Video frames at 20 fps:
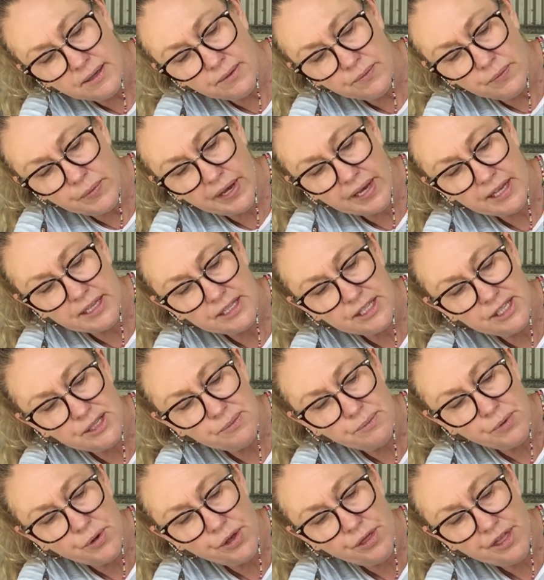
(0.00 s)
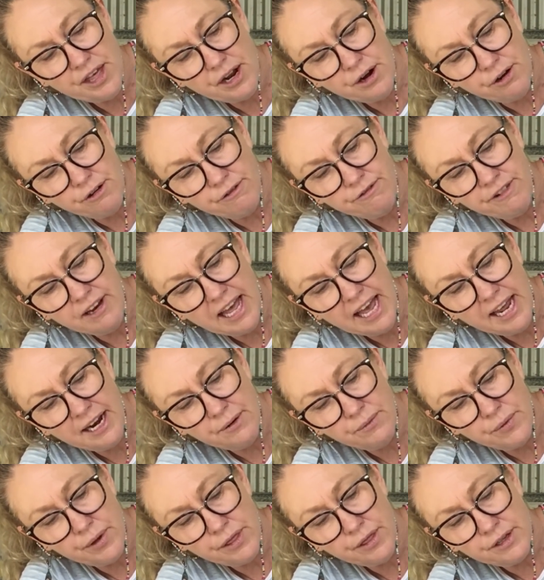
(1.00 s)
We can smooth that off later
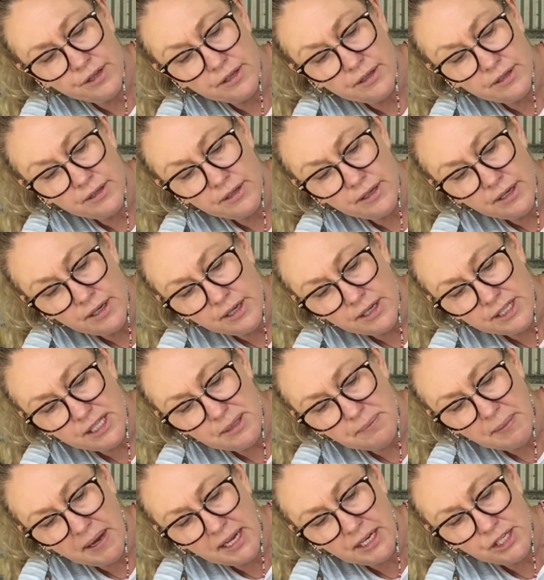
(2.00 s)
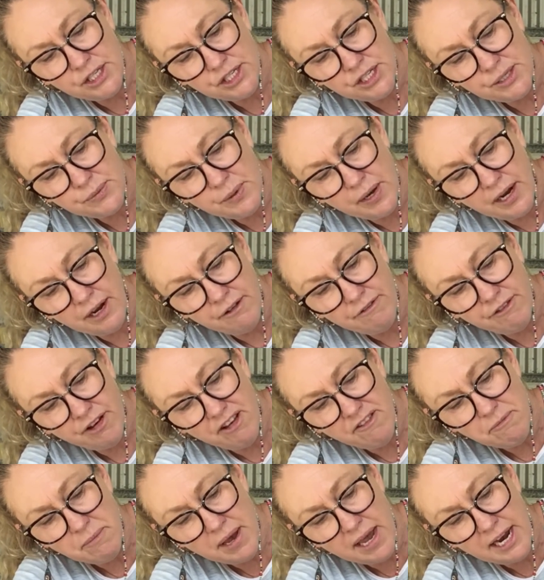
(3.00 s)
with a sponge as well if
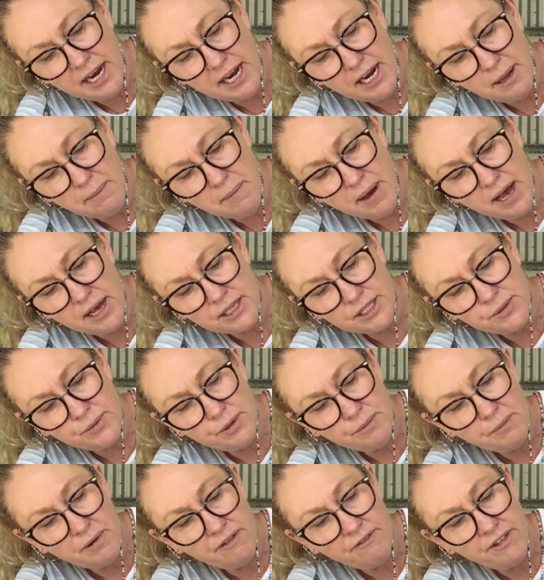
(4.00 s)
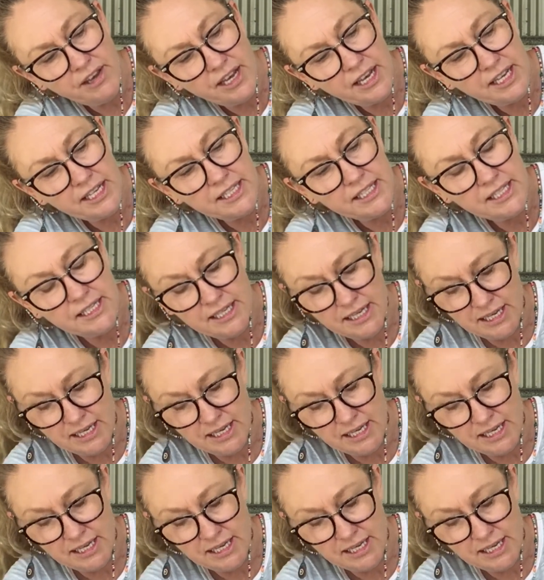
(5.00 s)
I've made any marks with my fingers.